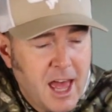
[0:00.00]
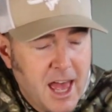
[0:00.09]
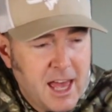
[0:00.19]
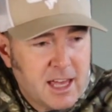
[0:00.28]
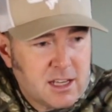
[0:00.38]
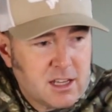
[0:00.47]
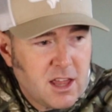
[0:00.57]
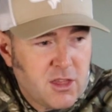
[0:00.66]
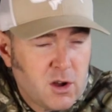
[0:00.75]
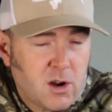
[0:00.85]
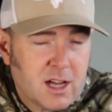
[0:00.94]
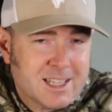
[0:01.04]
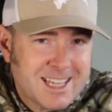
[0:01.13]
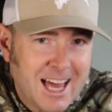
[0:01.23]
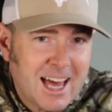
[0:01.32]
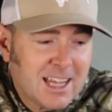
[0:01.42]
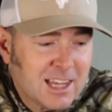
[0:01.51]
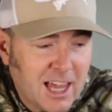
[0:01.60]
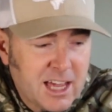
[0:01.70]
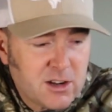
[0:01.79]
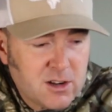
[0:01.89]
and they're a tad
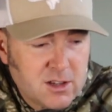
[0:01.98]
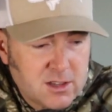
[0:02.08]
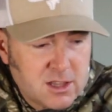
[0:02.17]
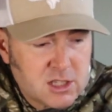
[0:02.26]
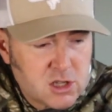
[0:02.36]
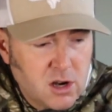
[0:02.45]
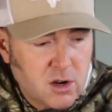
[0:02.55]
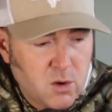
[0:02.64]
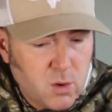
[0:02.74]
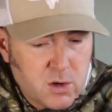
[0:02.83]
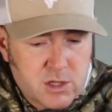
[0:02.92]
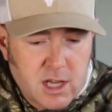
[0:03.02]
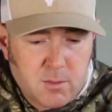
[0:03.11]
lighter than the DARKHORSE.